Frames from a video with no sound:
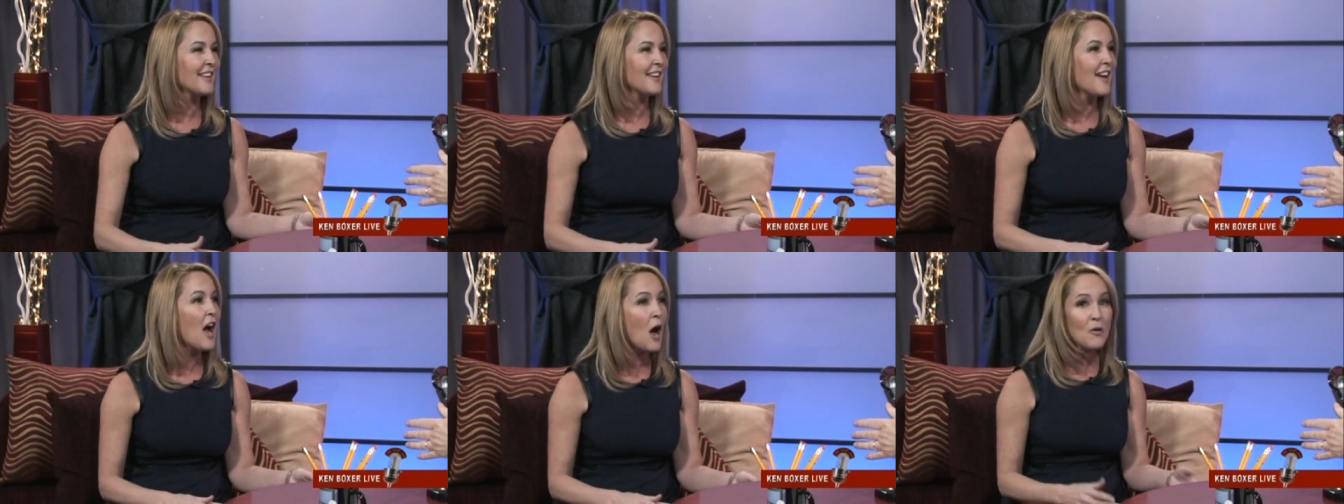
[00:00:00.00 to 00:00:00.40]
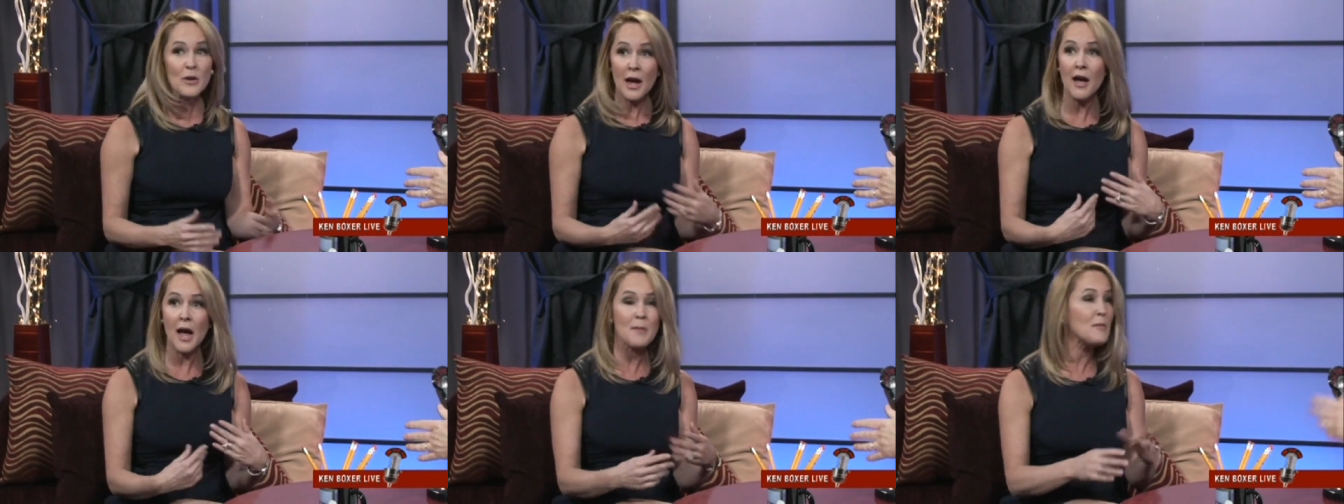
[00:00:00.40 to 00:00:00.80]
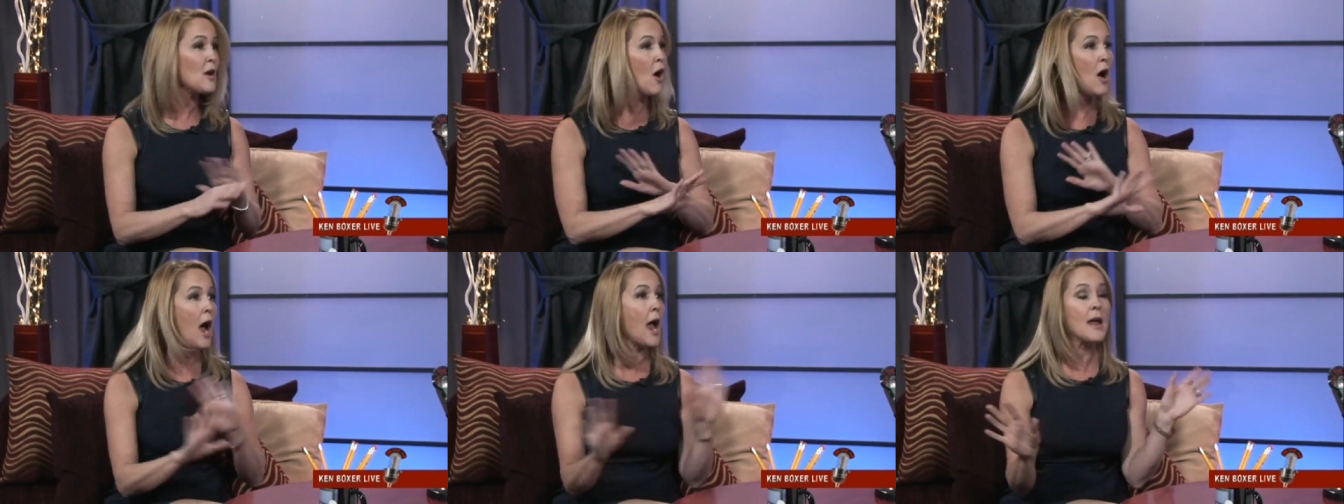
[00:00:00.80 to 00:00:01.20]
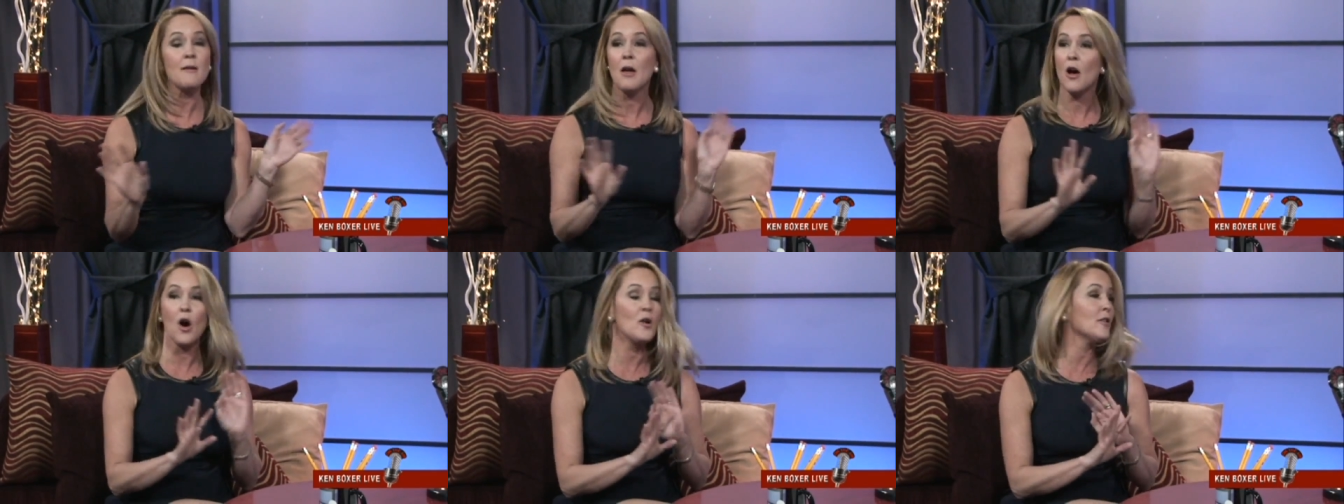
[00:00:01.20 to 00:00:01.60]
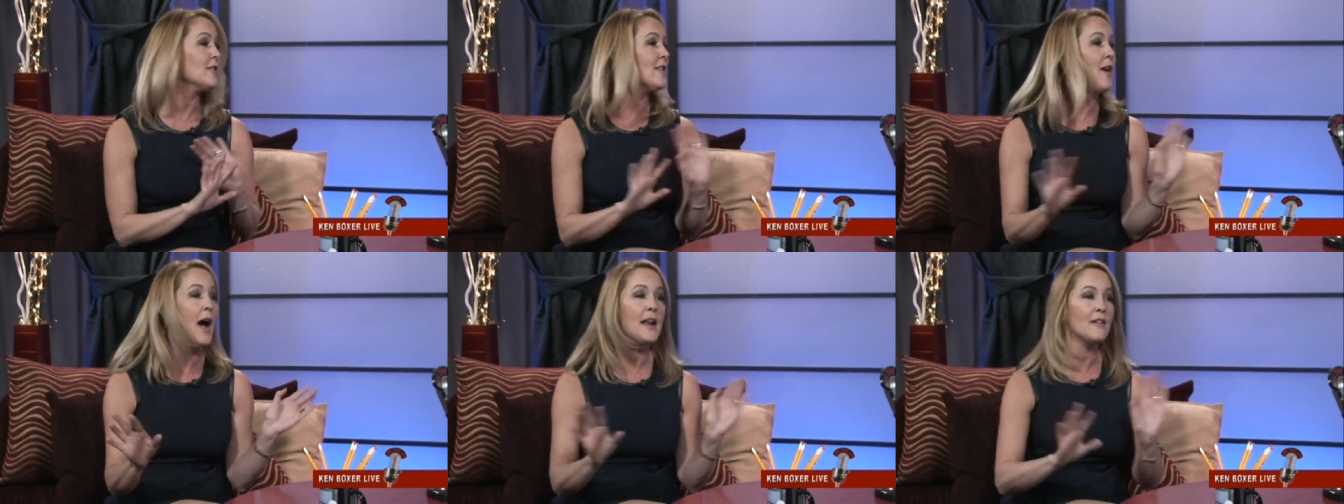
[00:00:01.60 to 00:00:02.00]
yourself. Oh yeah, I you mean, I, like oh no,
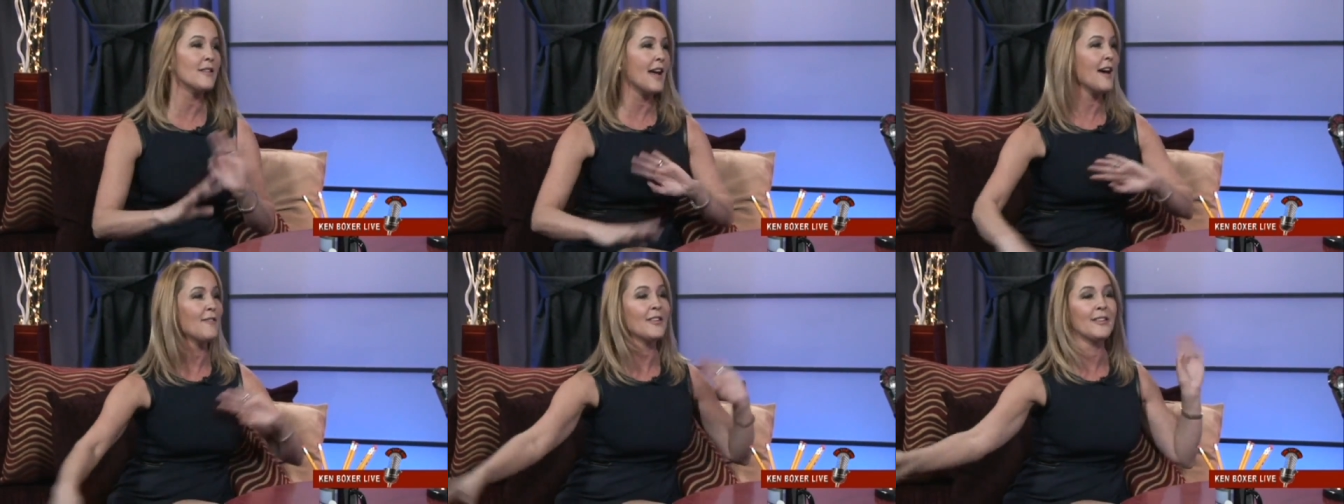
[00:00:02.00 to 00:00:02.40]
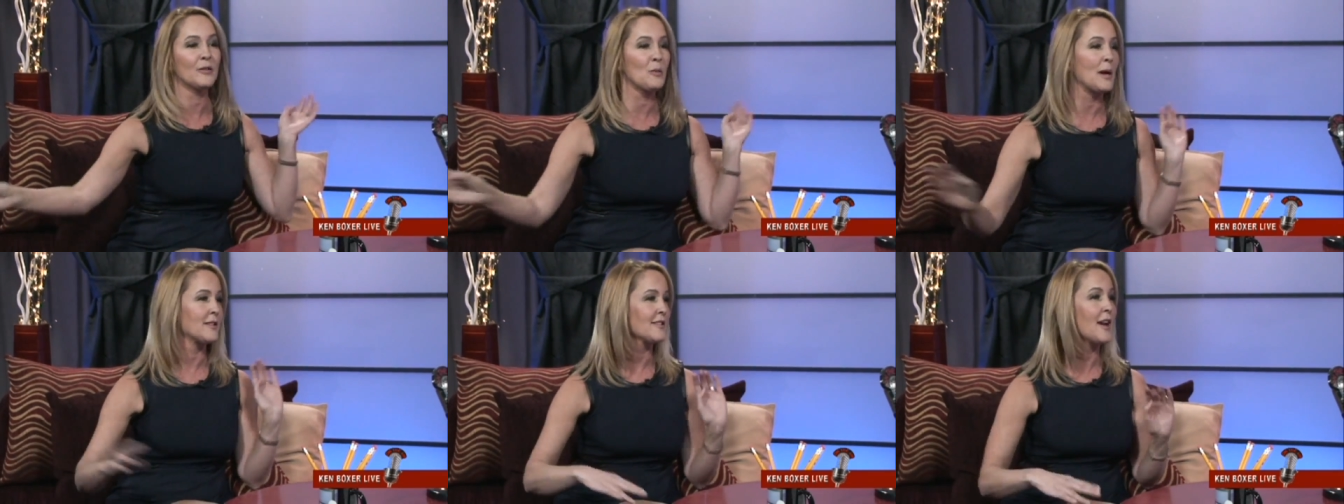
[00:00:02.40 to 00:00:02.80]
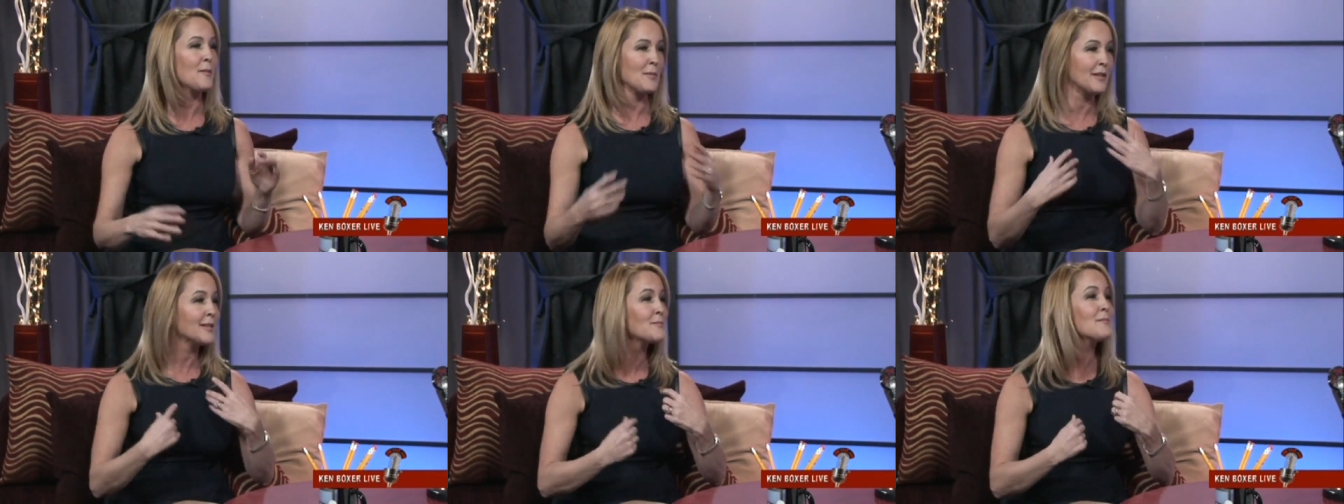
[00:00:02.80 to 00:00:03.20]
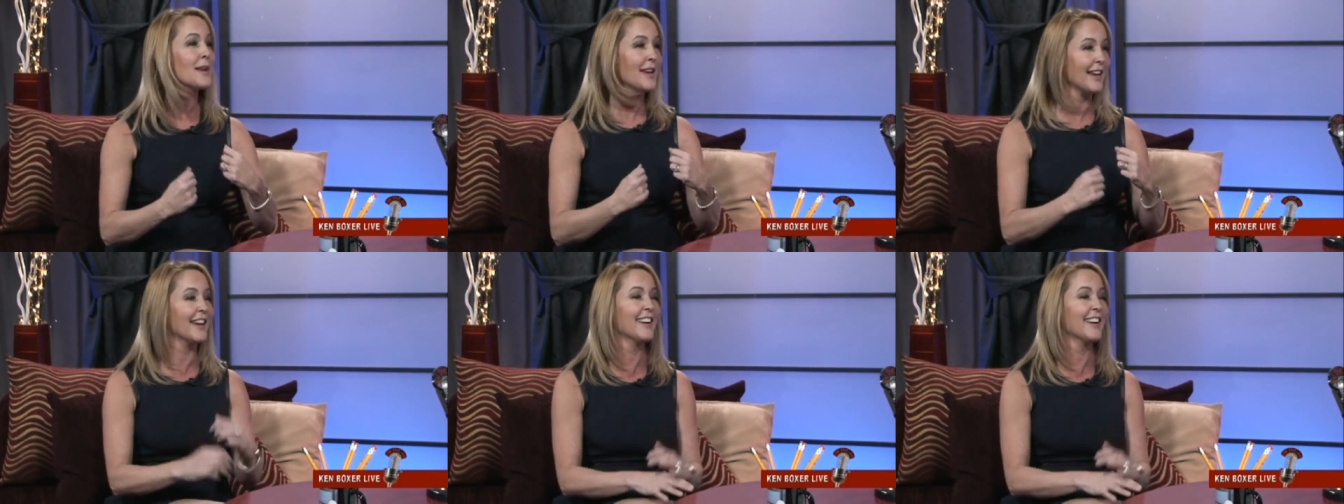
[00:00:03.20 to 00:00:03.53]
no, line. I don't have a sweatshop. It's me.